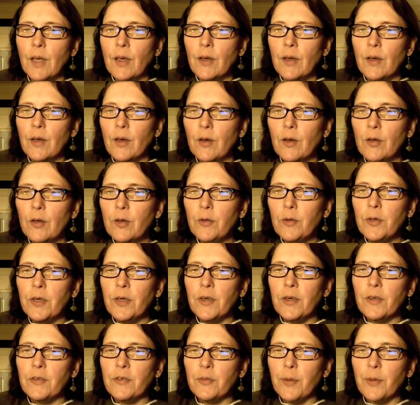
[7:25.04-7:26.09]
concluded
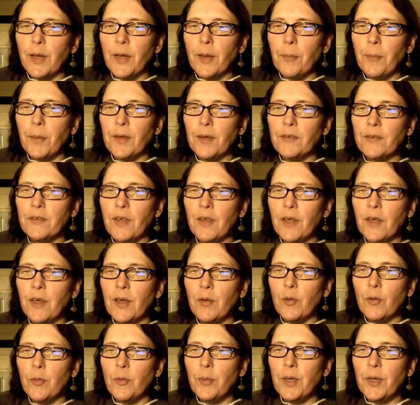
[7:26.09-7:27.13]
his rant by saying
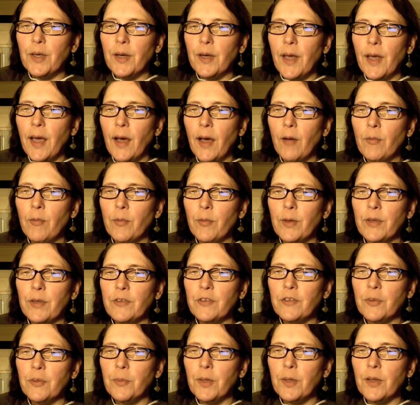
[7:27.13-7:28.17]
it would be an
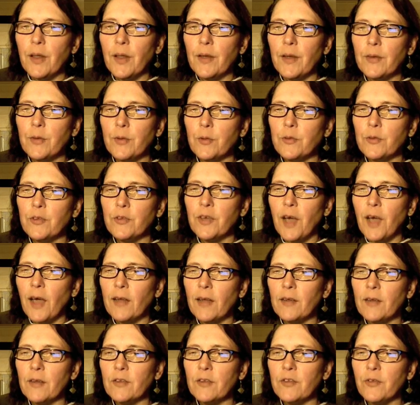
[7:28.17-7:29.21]
outrage to be like those
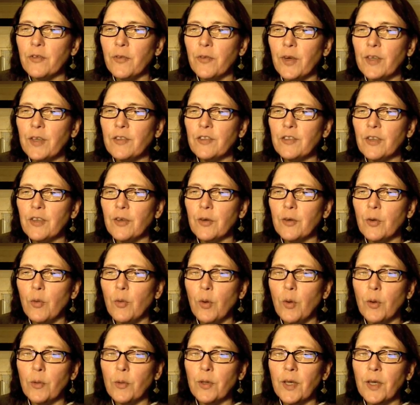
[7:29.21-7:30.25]
godless French and,
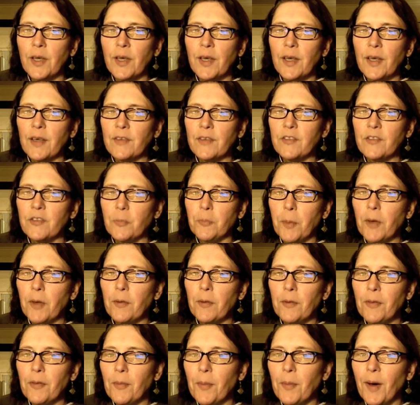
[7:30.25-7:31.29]
quote,
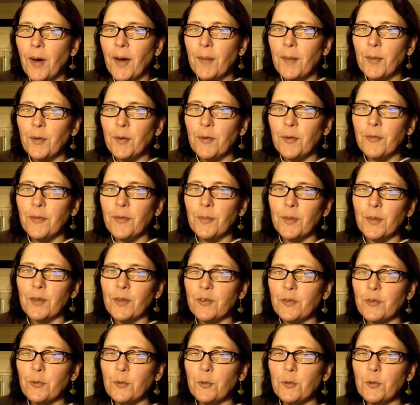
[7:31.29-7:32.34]
expel the Bible from the
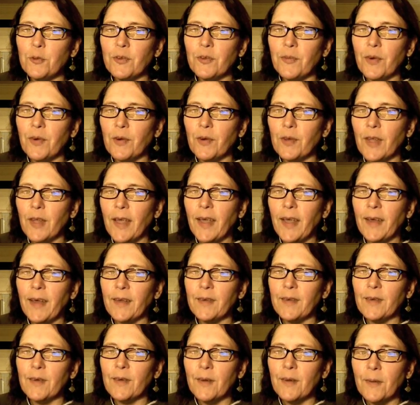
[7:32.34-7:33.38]
schools of our
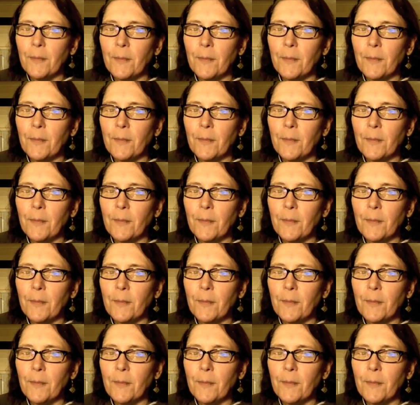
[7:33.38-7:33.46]
land.